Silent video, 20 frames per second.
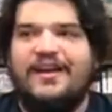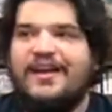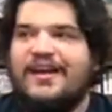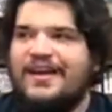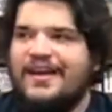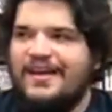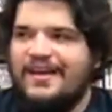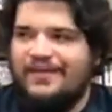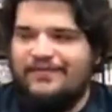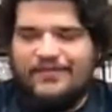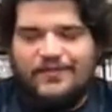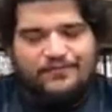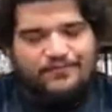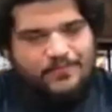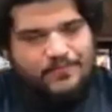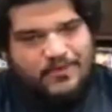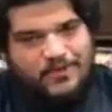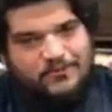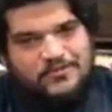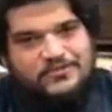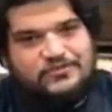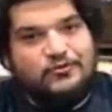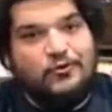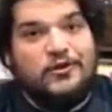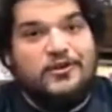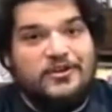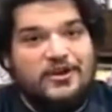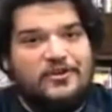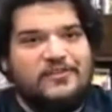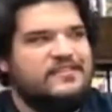If you're familiar with the store, you know
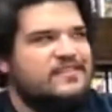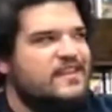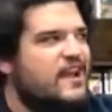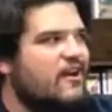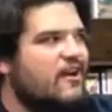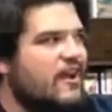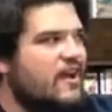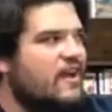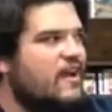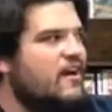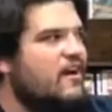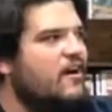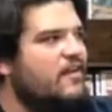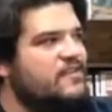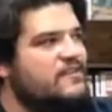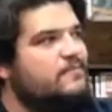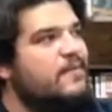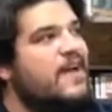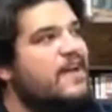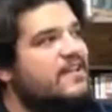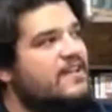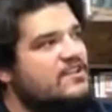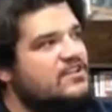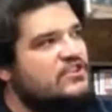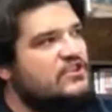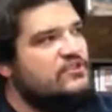this area. All these back issues.